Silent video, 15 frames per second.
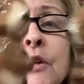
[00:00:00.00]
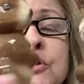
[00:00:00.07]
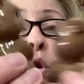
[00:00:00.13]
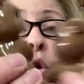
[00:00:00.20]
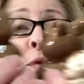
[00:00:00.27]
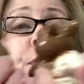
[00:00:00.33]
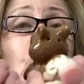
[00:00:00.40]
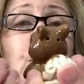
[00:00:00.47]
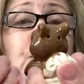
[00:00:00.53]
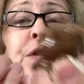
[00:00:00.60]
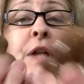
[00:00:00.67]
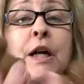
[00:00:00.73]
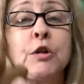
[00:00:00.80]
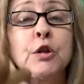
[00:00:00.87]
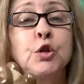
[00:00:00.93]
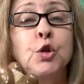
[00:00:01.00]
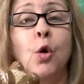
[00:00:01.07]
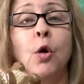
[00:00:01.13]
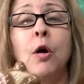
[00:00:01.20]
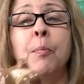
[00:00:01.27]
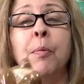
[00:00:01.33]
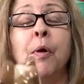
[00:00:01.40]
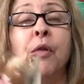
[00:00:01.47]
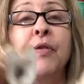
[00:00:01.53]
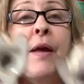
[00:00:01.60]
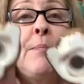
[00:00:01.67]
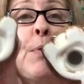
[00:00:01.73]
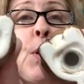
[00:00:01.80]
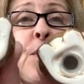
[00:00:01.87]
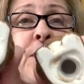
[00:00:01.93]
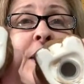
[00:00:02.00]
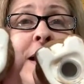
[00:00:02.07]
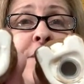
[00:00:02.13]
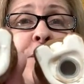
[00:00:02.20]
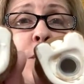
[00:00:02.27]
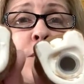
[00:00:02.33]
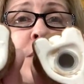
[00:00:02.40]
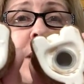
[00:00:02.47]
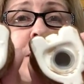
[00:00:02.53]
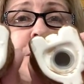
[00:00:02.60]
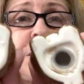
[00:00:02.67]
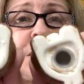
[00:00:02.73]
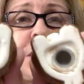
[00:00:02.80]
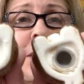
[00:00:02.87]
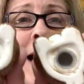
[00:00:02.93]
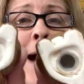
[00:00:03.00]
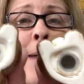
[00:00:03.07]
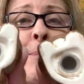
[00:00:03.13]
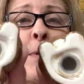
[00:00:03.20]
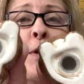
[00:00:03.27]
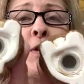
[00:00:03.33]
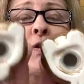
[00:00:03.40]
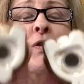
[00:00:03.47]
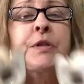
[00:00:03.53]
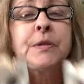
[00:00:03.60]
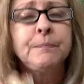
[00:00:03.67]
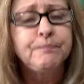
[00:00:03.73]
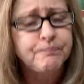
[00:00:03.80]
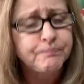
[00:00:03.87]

so those are adorable. They both have their little stoppers.